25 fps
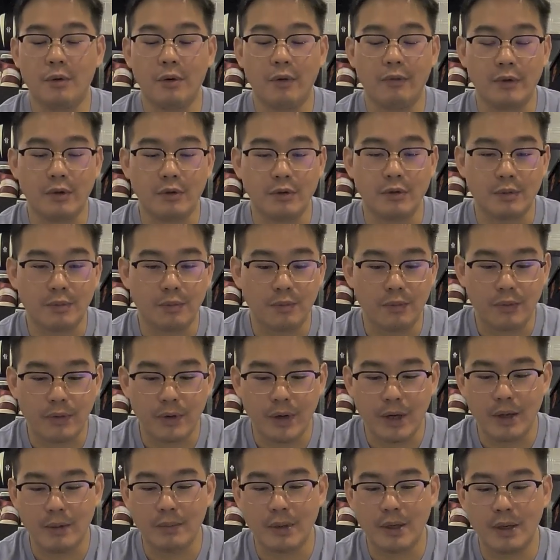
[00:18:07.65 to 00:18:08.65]
It feels
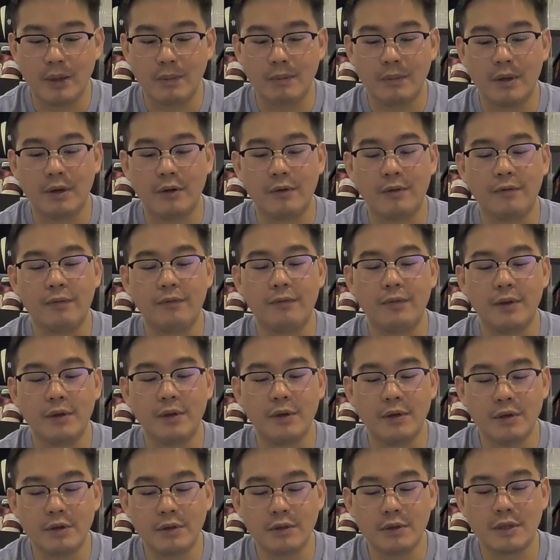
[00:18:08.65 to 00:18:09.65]
premium. It
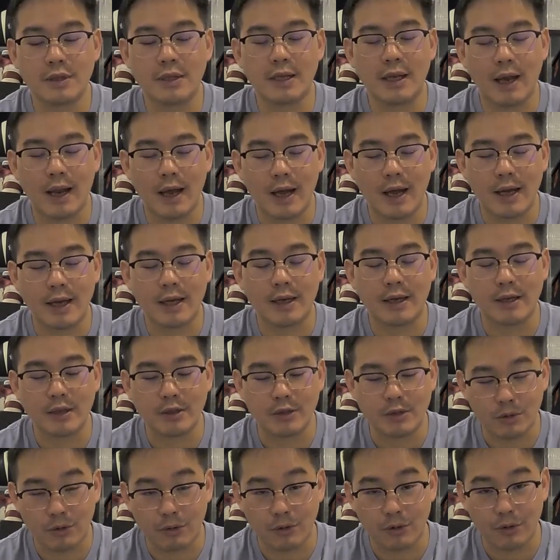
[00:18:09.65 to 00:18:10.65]
feels like a
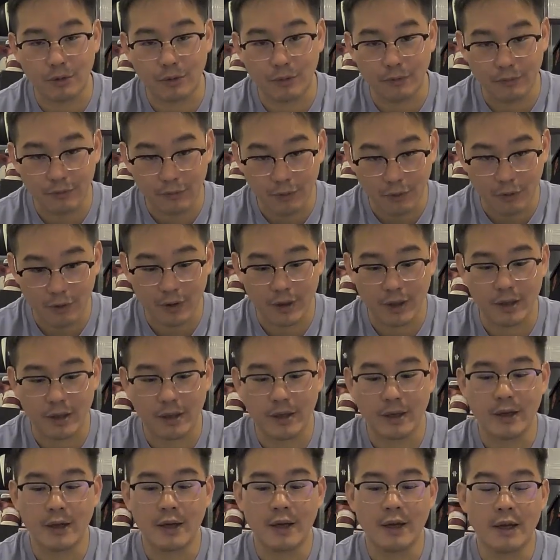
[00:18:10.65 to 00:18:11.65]
Jordan 40.
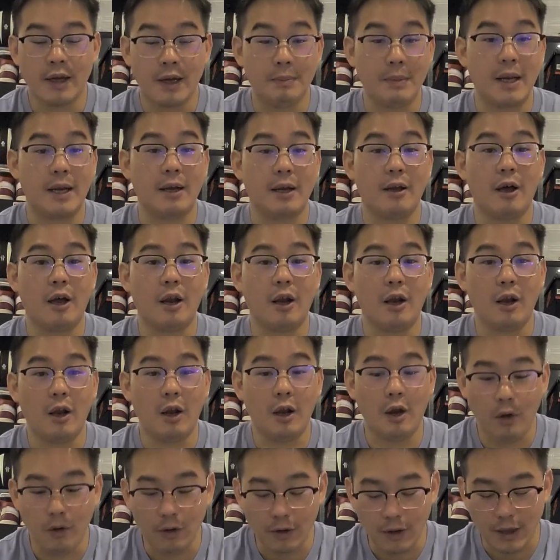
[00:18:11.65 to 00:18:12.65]
It may not
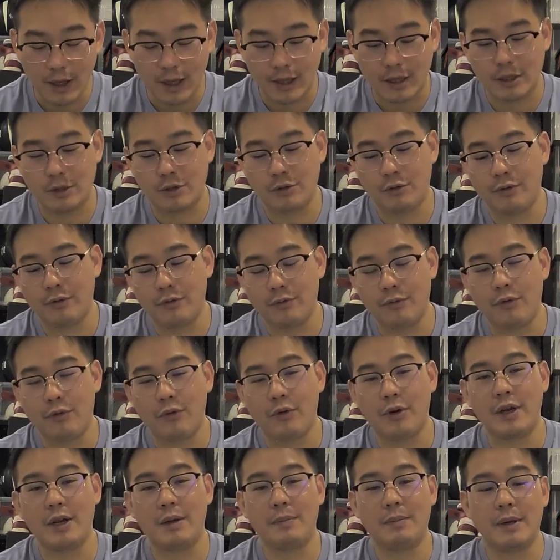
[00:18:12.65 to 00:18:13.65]
look like a Jordan
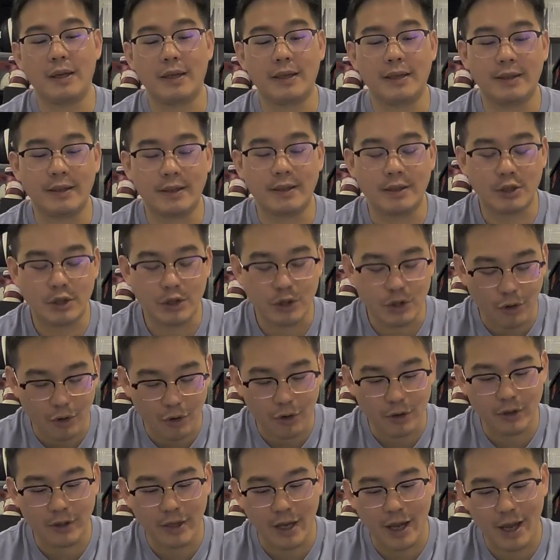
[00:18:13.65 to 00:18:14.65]
40, but it
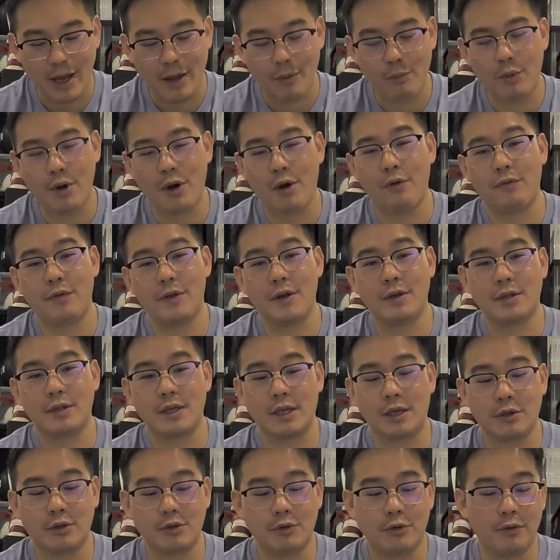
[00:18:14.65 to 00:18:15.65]
sure damn well feels
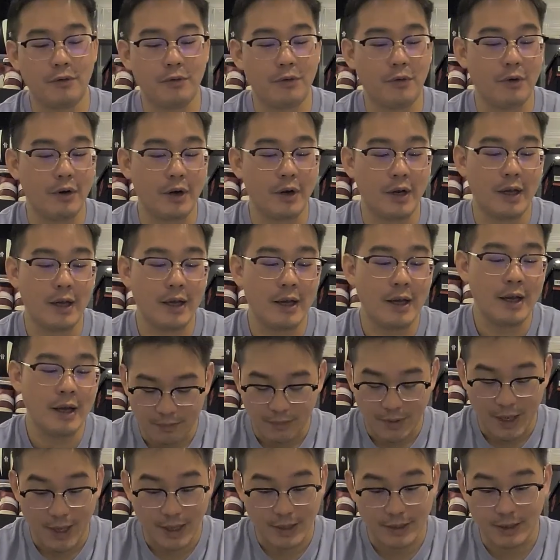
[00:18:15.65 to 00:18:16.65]
like a Jordan 40.
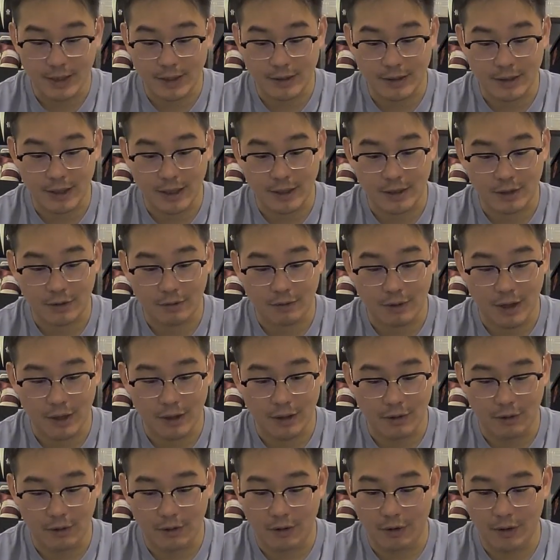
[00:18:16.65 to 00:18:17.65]
SSS
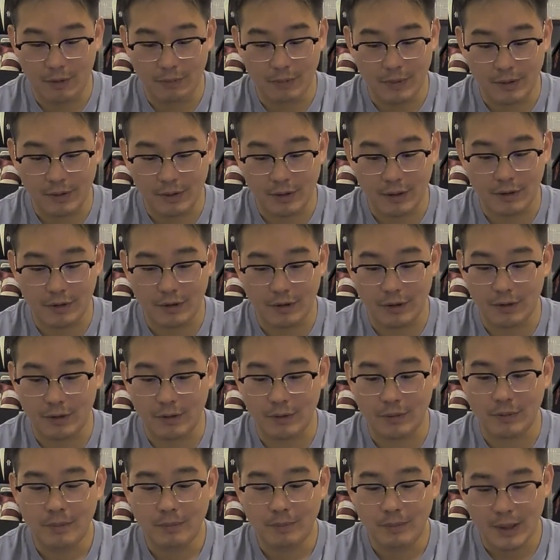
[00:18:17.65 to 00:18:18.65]
grade on material.
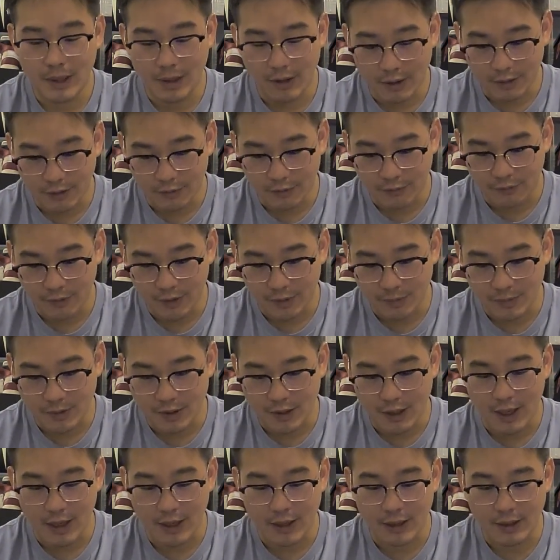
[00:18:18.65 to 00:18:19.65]
But on the flip
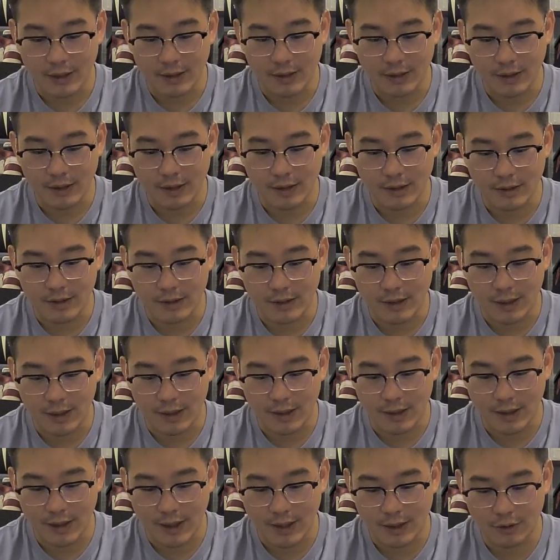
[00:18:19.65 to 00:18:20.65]
side, this is a
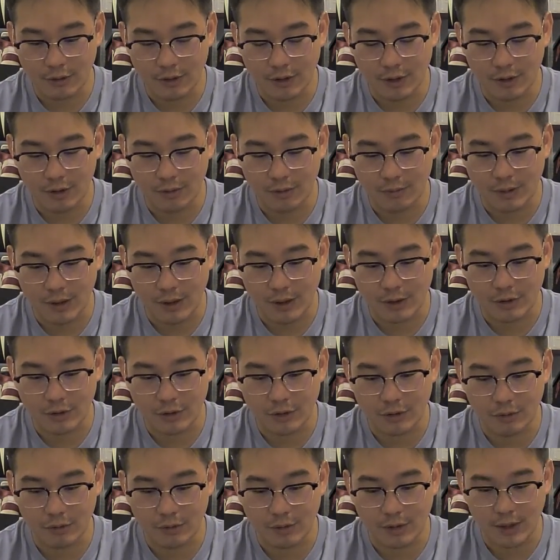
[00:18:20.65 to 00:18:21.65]
leather nubuck
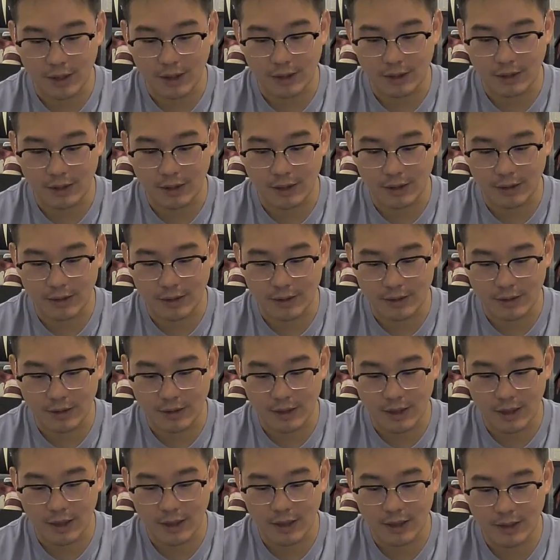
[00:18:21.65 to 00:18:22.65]
shoe that they
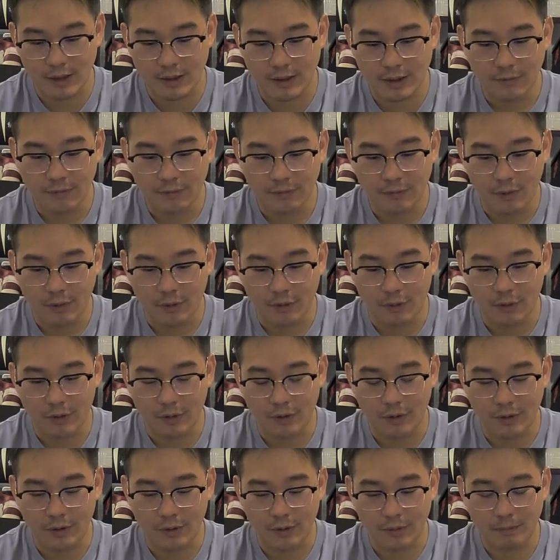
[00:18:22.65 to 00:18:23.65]
designed
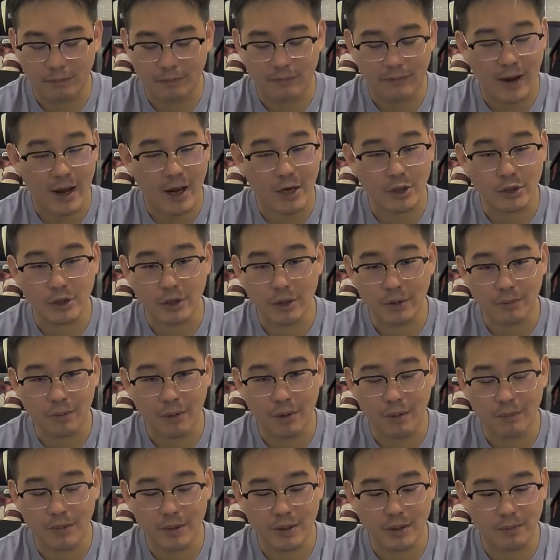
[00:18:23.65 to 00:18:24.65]
for fashion
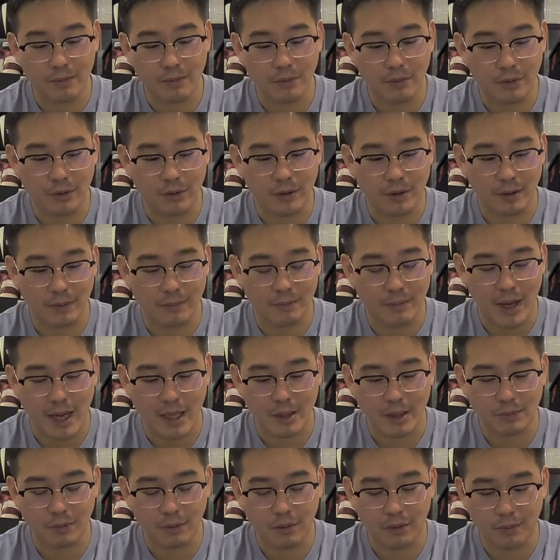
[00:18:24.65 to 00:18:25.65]
purpose more than
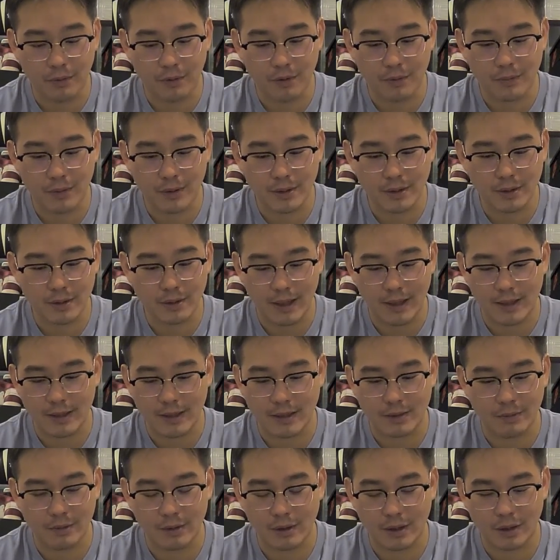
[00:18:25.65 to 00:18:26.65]
basketball purpose, at least
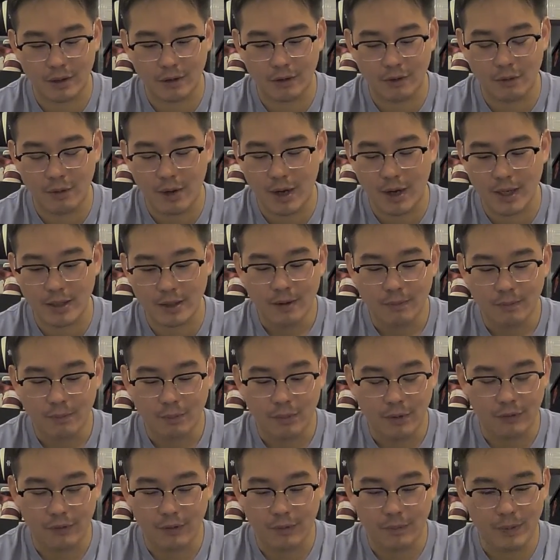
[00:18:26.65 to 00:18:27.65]
material wise.
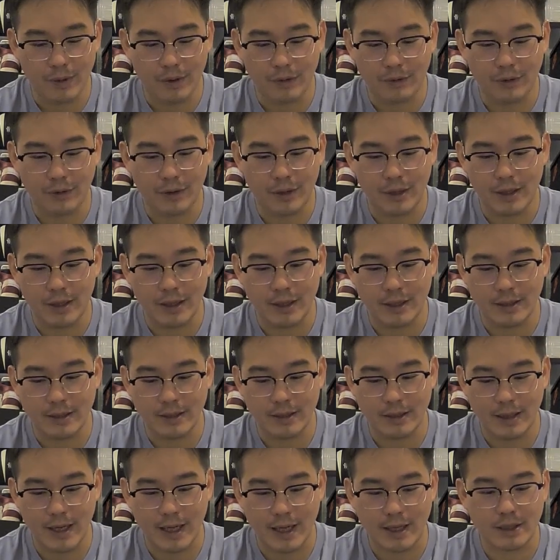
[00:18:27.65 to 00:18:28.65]
Breathability is
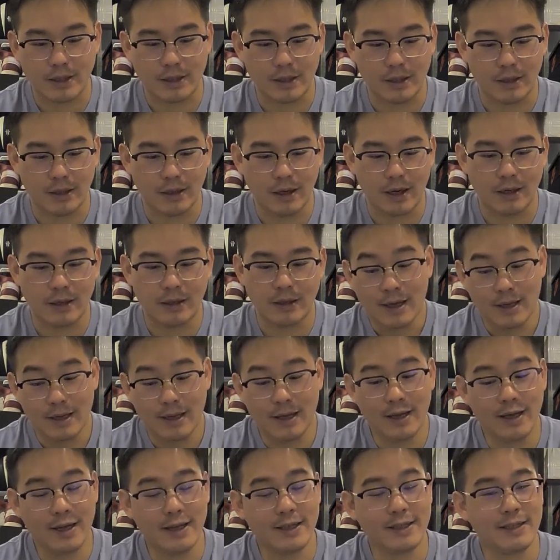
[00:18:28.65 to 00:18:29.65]
next to none.
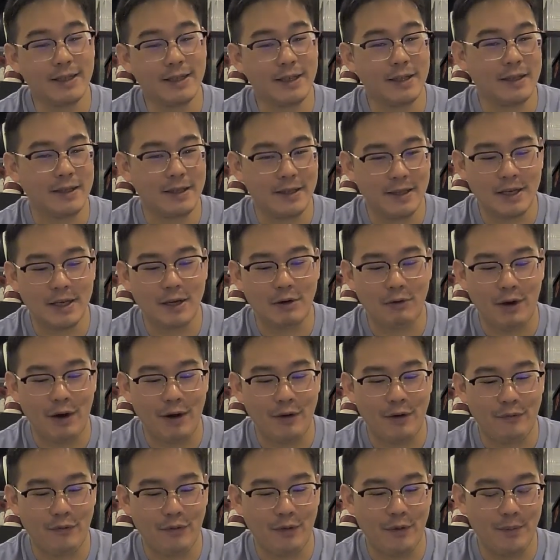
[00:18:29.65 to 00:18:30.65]
It's a D grade
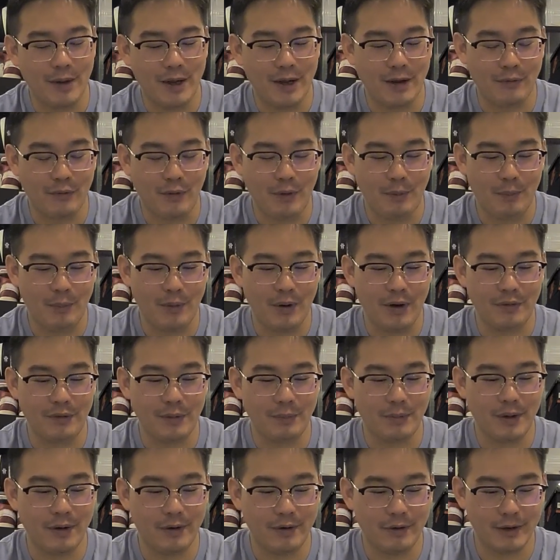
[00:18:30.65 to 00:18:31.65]
for me for
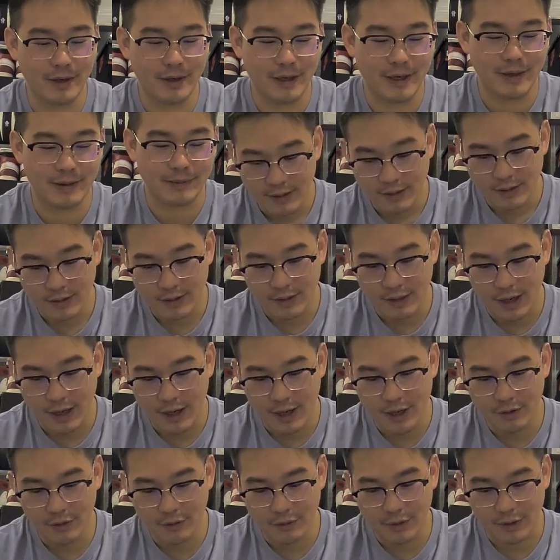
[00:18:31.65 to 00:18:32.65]
breathability.
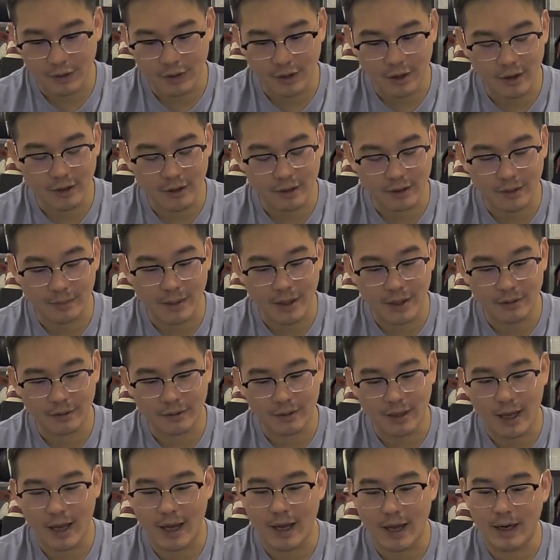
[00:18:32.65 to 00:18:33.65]
Style, we talked about
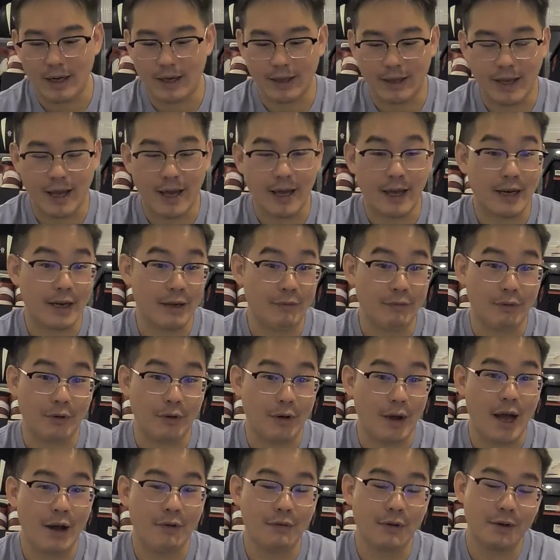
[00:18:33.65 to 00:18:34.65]
that. Again, if you
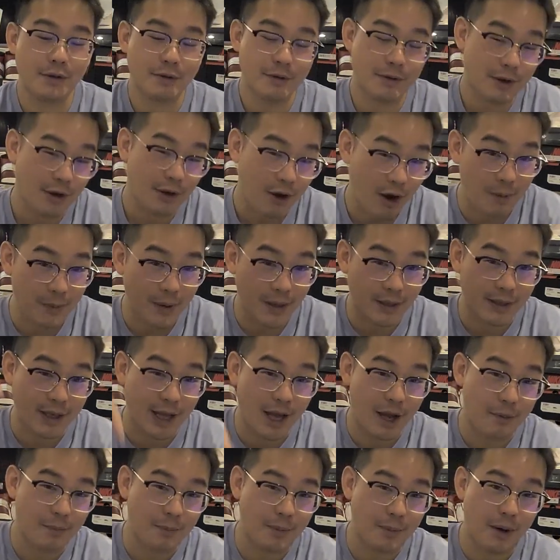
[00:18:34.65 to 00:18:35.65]
haven't, comment
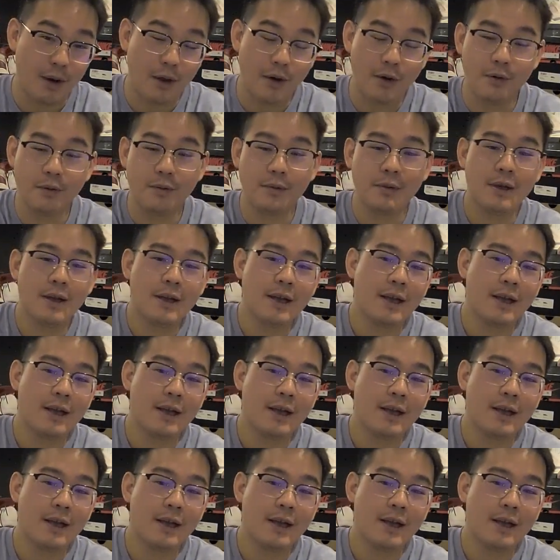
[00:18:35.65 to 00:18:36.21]
down below.